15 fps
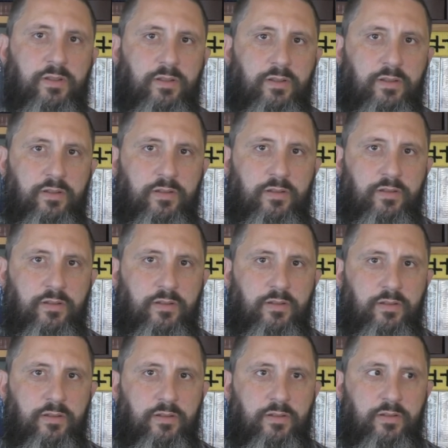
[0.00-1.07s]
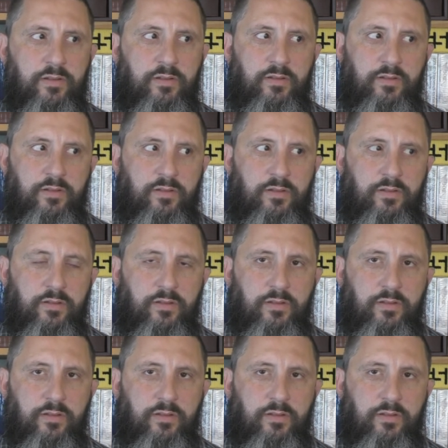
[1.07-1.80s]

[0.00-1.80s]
Nobody speaks.